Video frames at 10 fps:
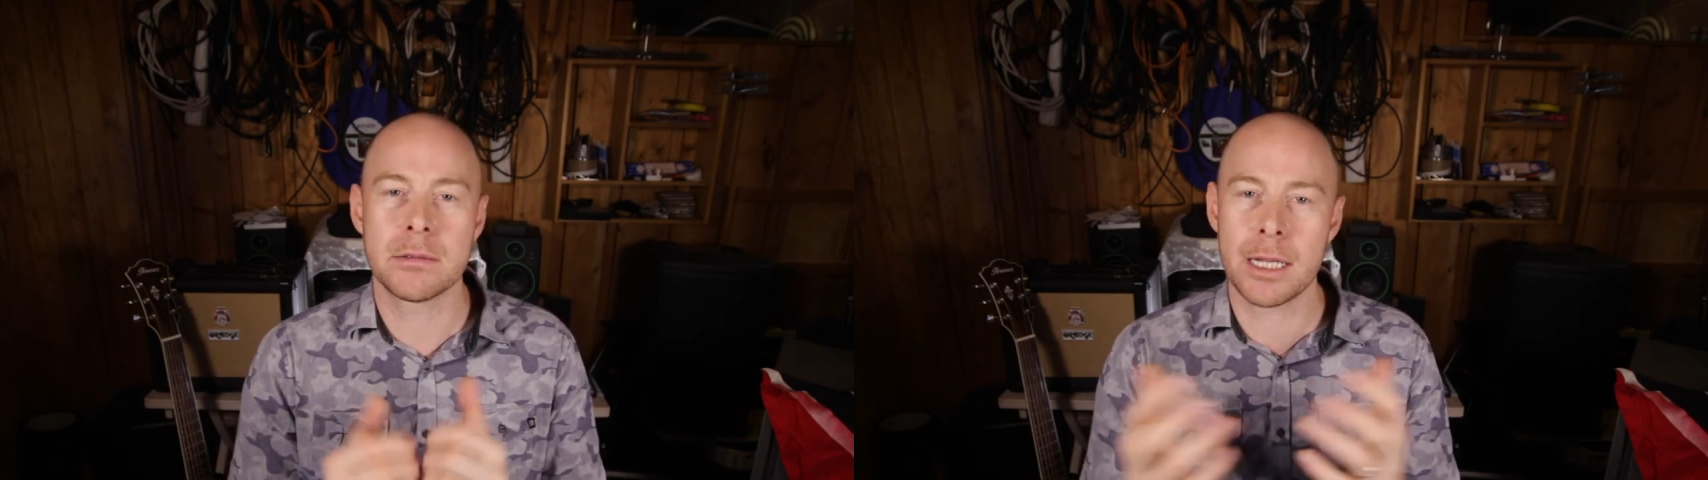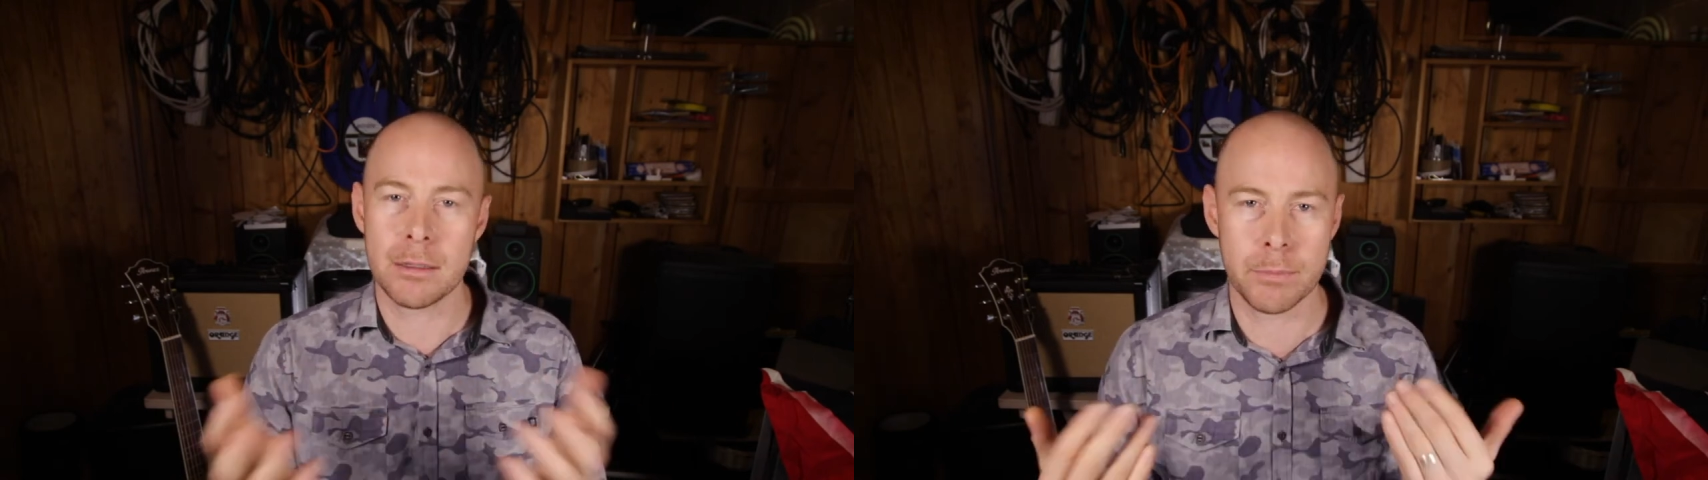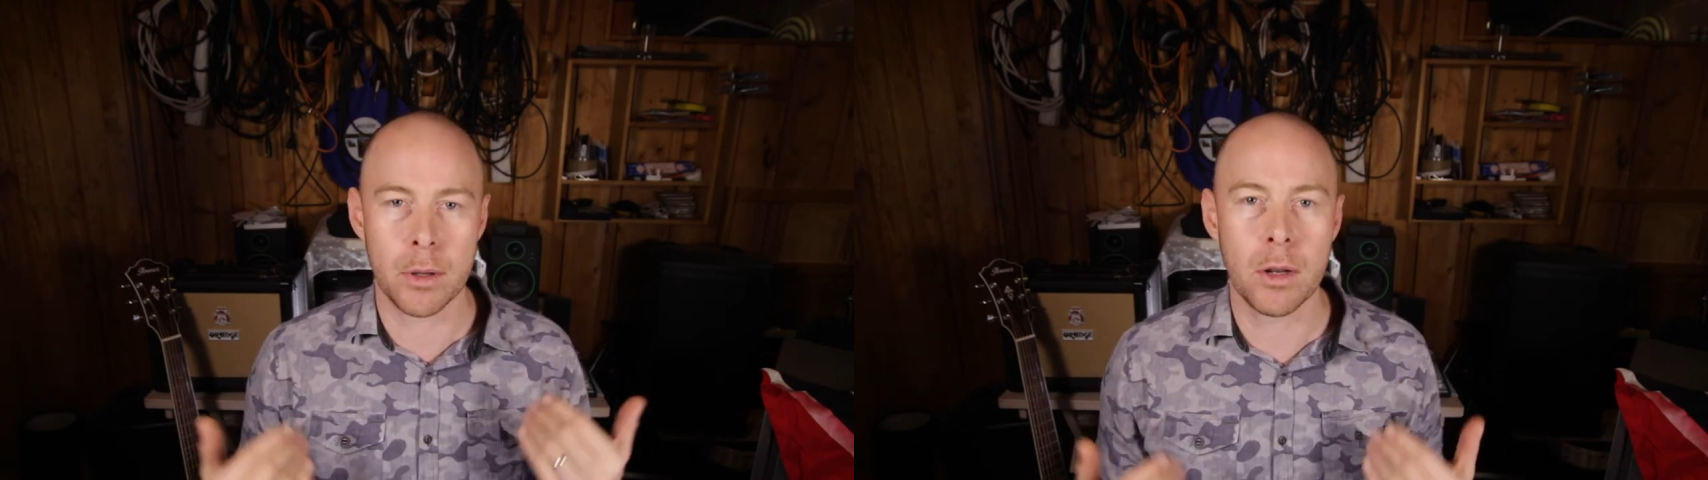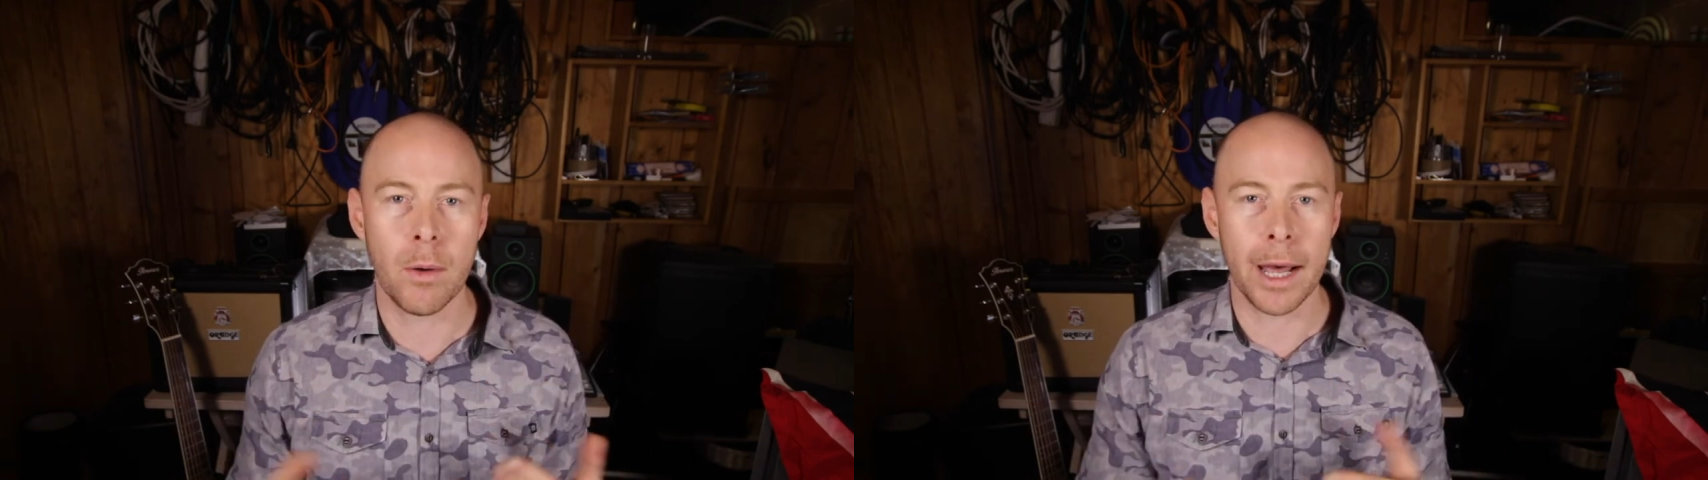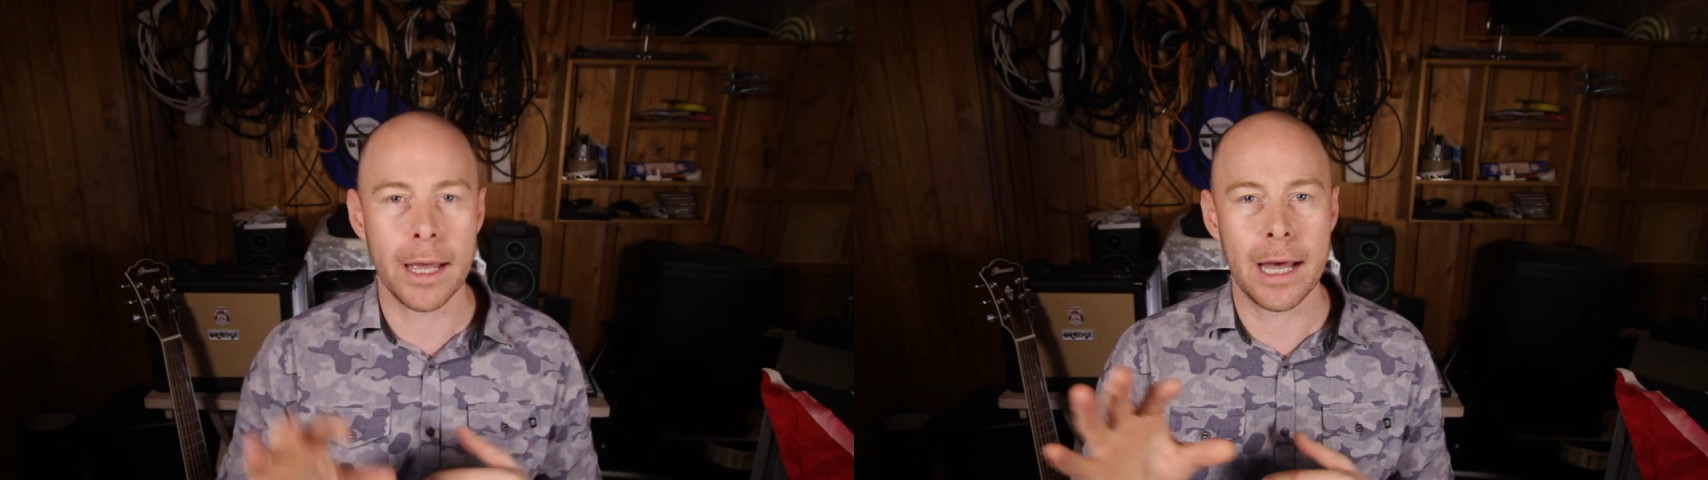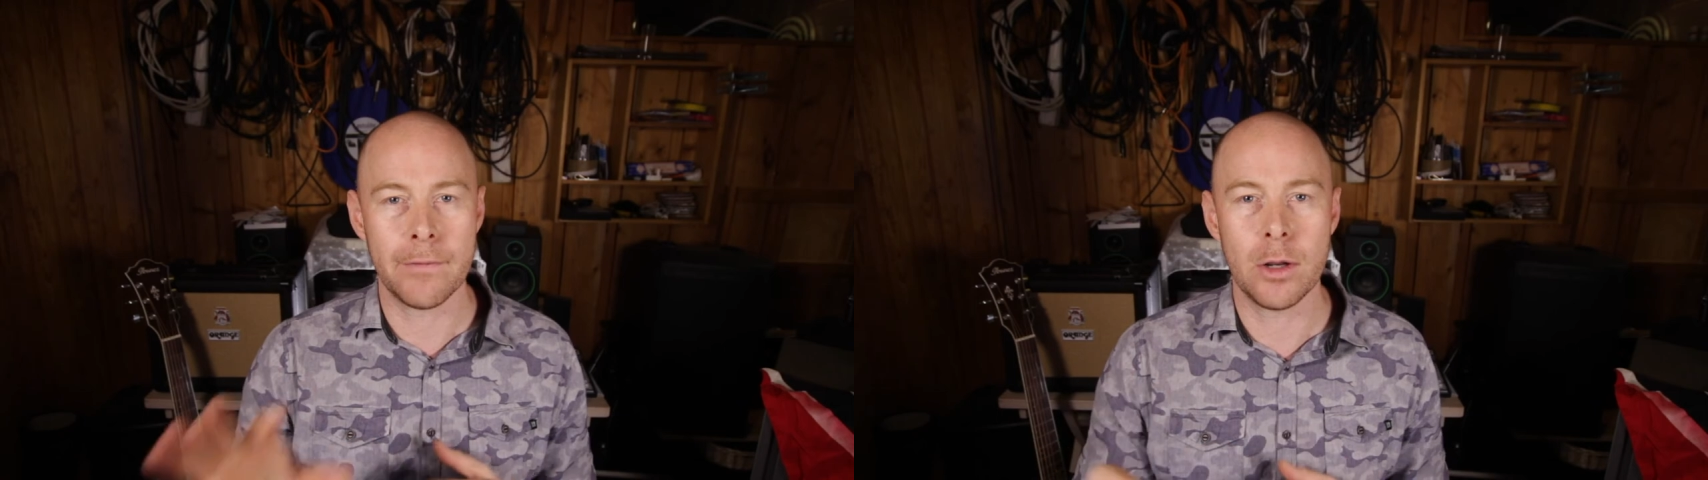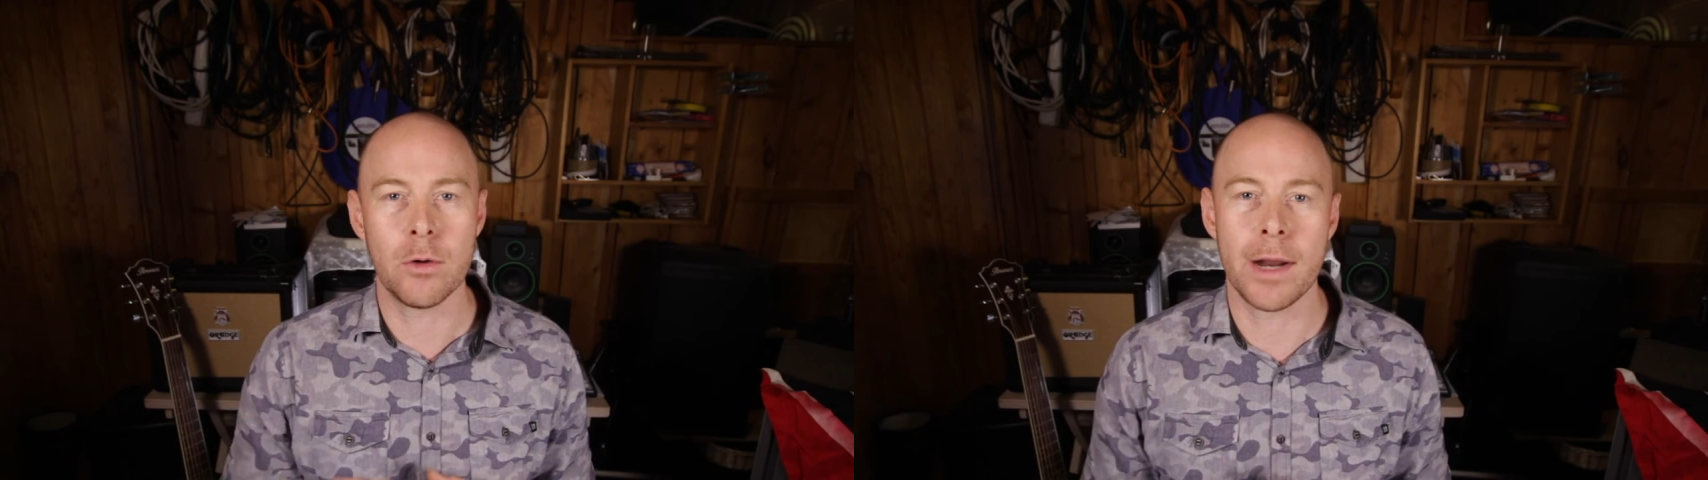then pull away, have a little